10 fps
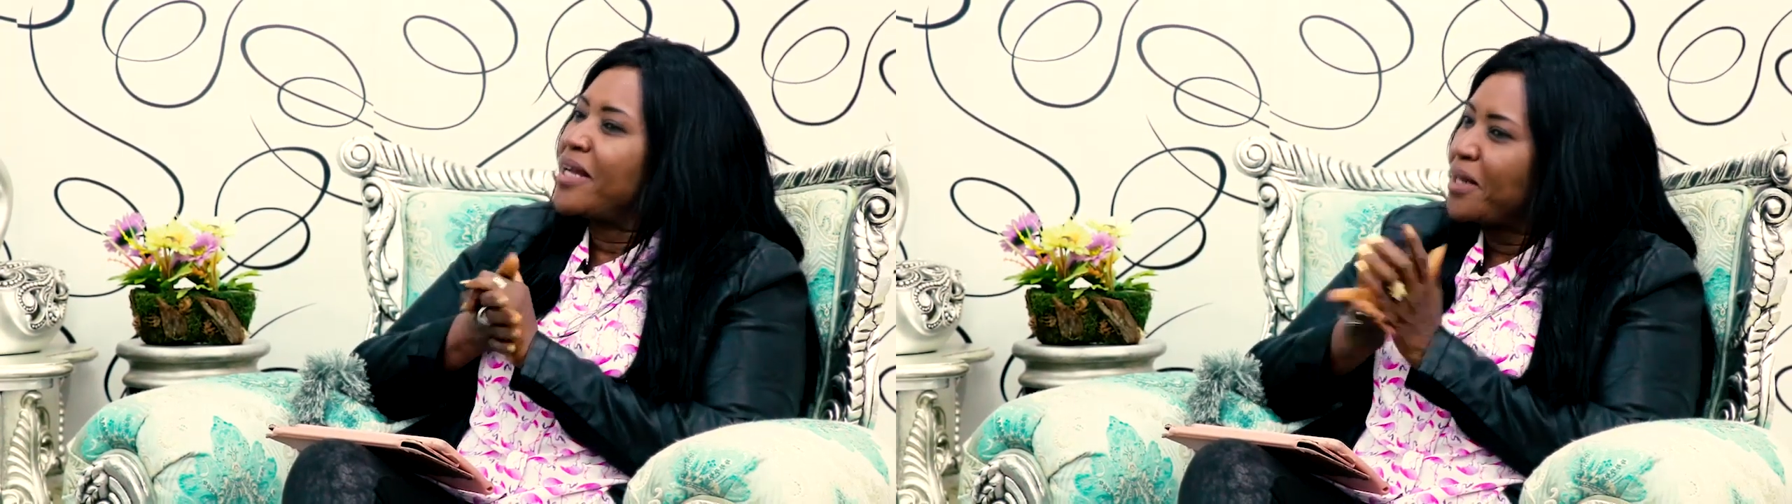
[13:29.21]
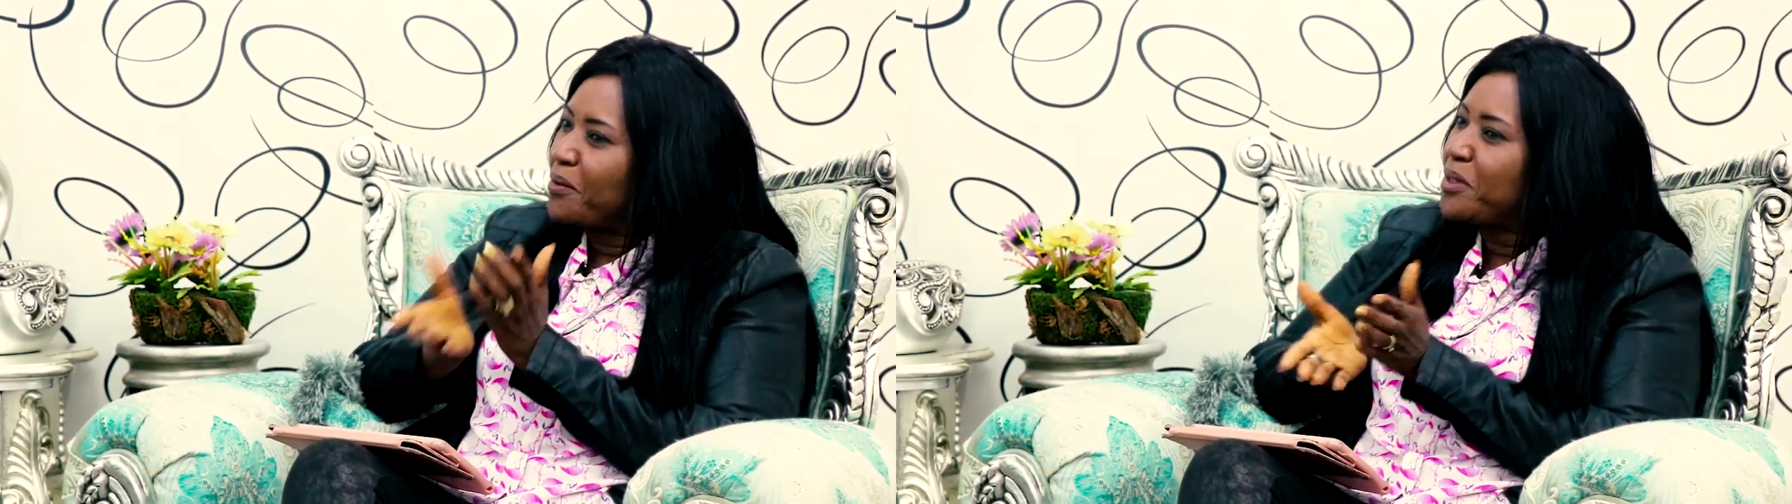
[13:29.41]

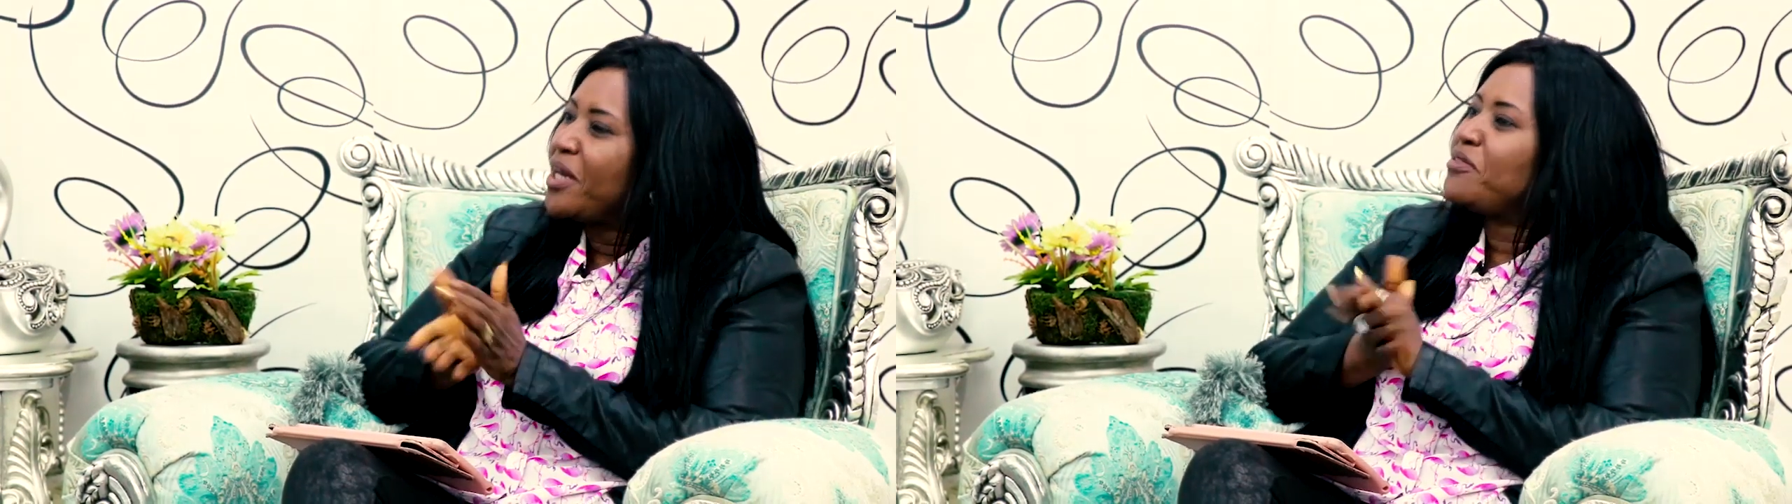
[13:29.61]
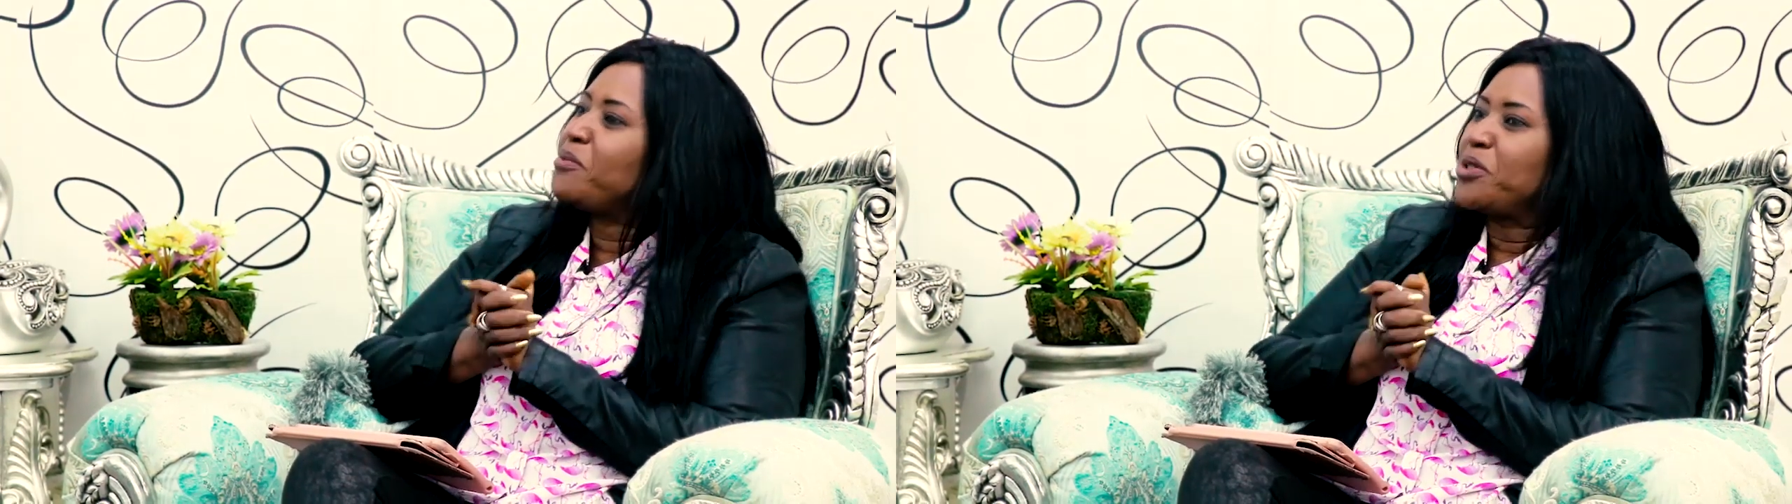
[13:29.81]
now we
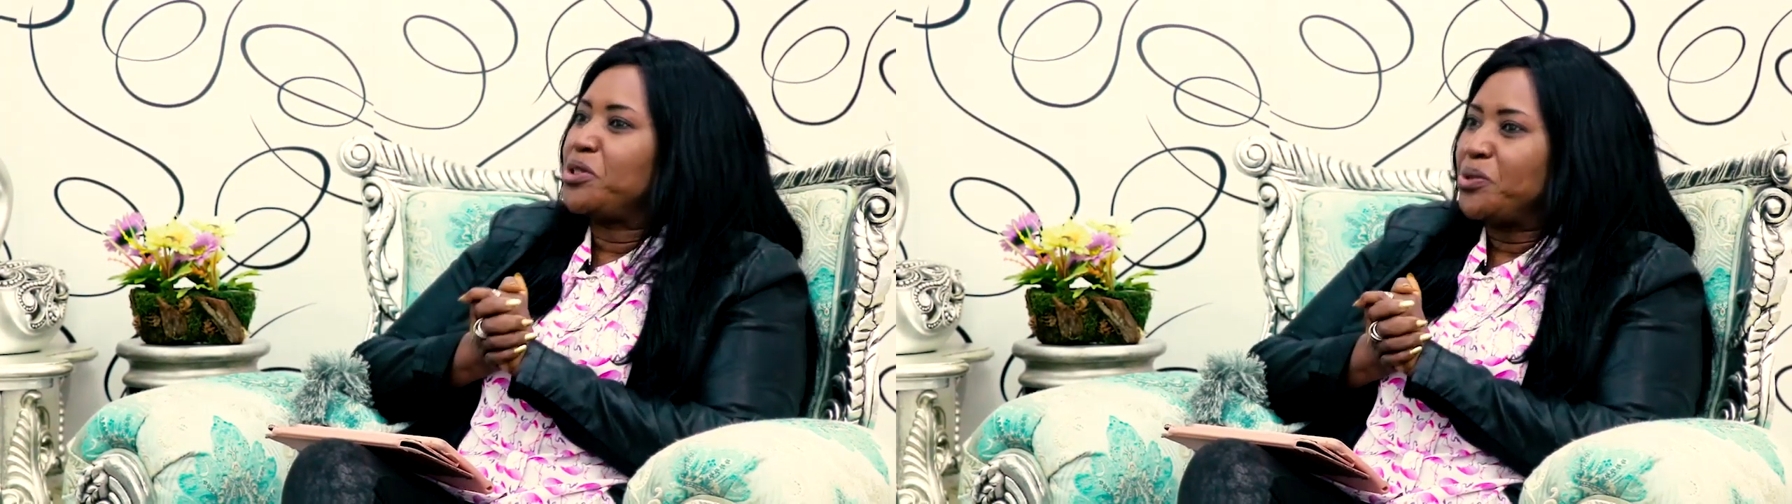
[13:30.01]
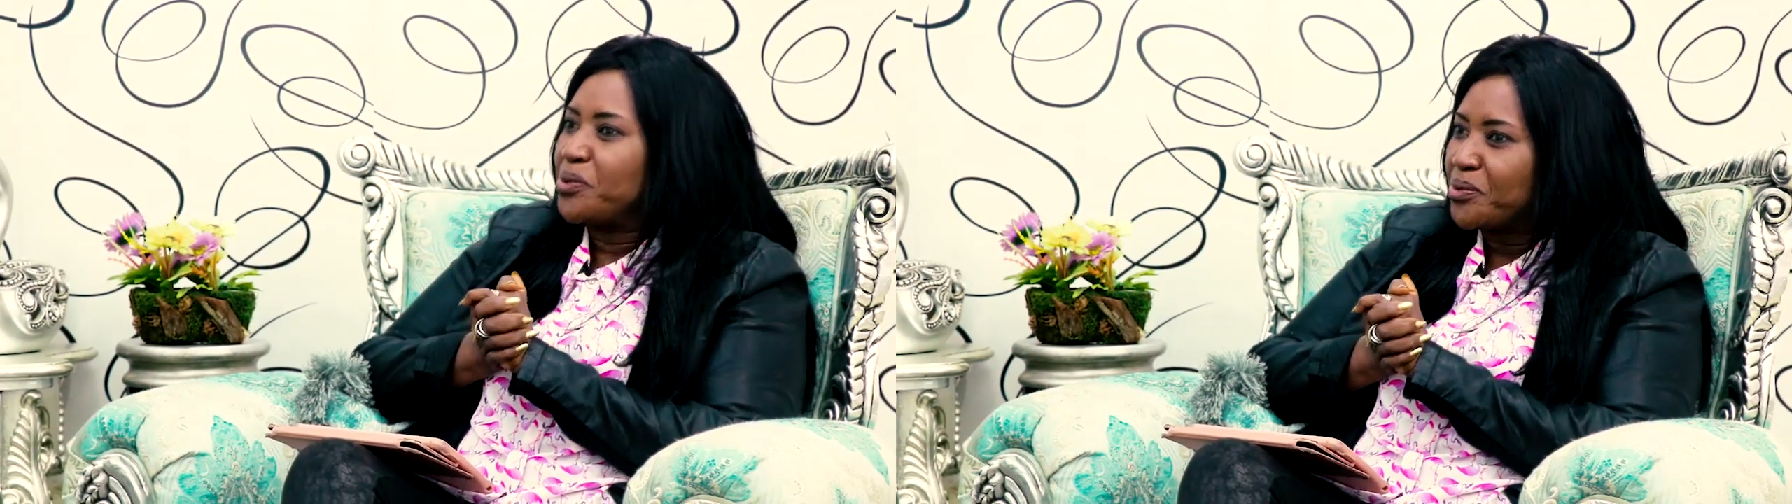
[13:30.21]

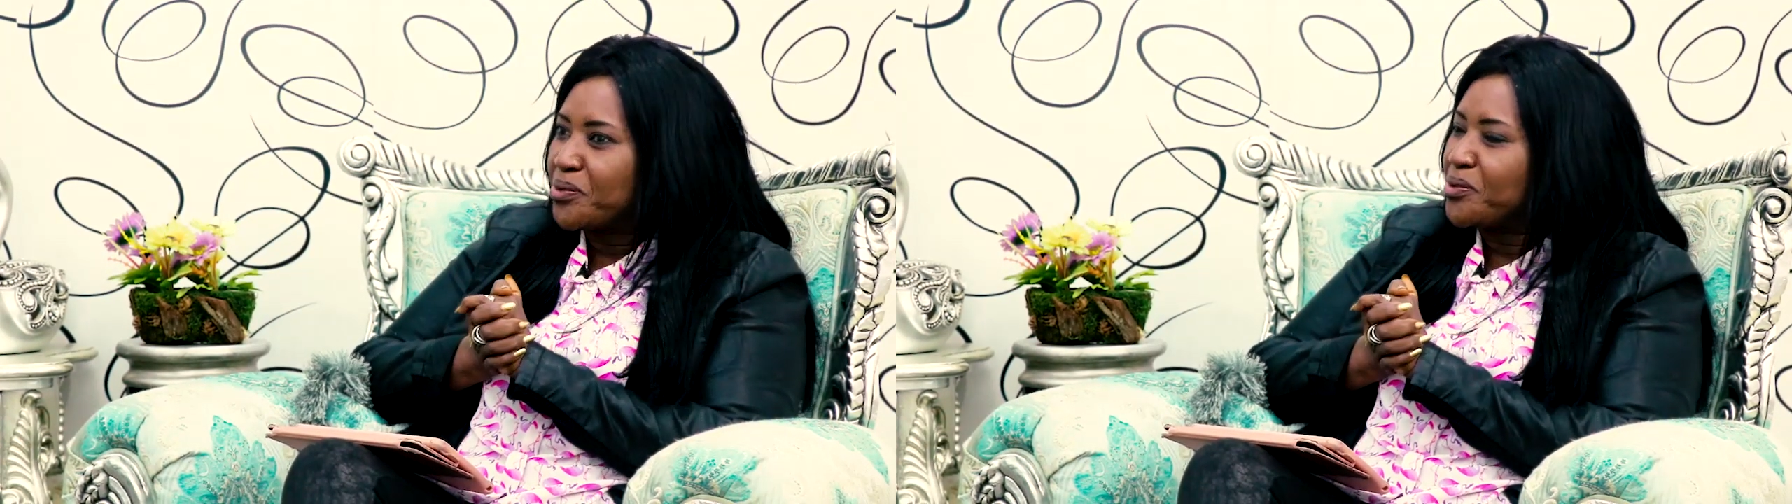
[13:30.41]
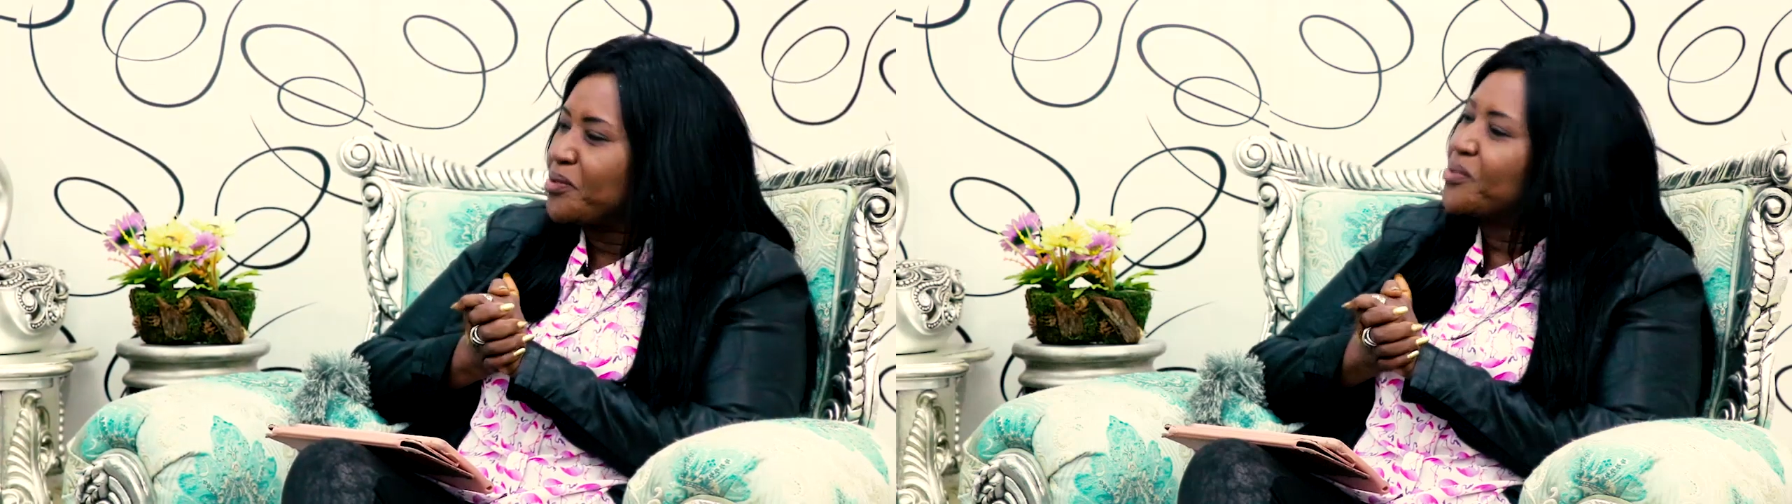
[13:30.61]
everybody know,
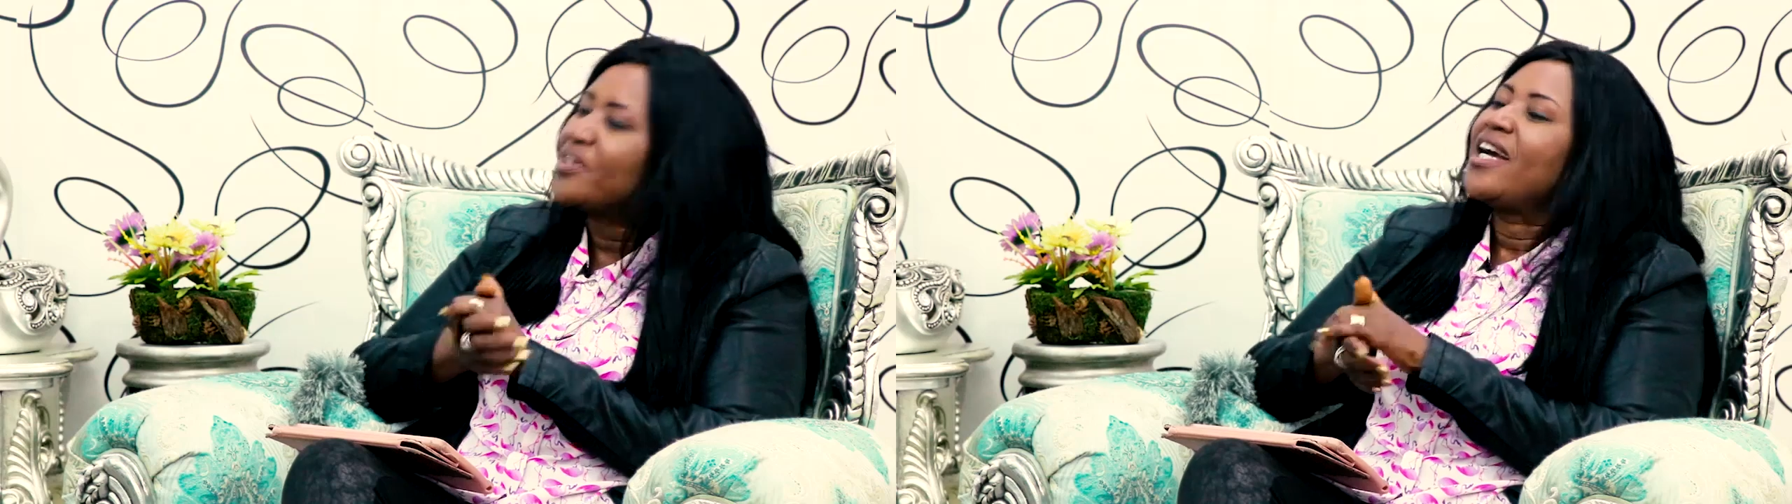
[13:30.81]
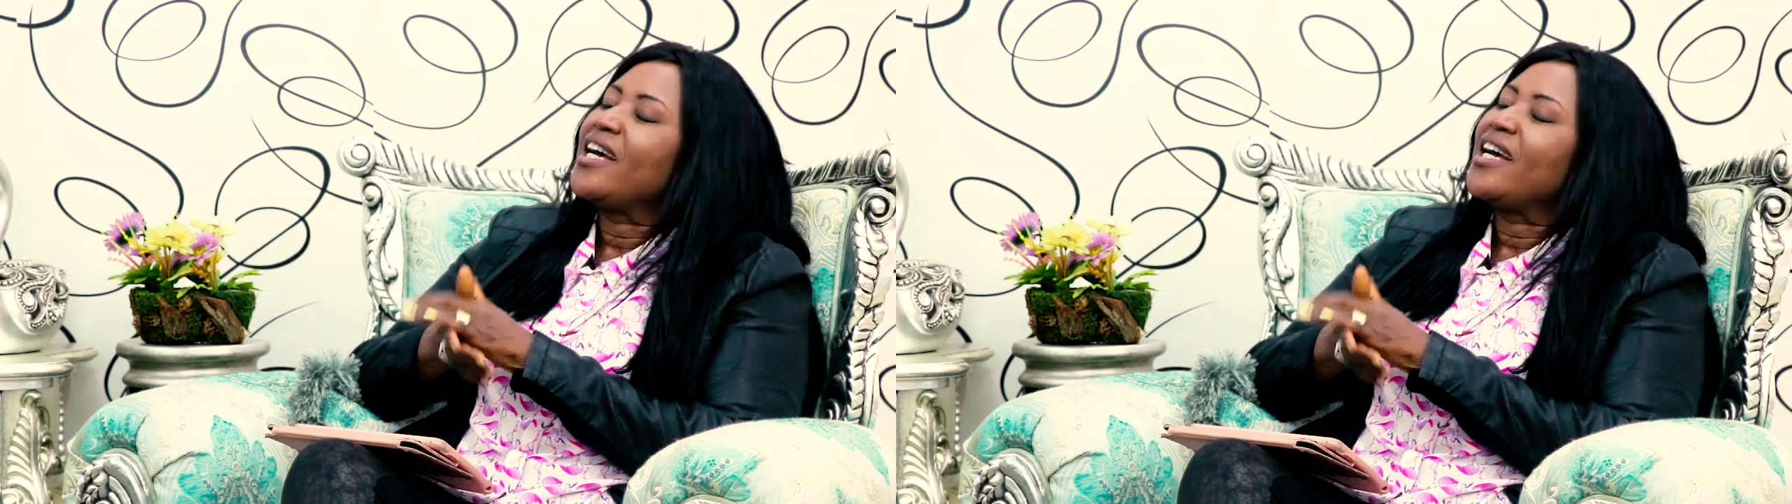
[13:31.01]
you know.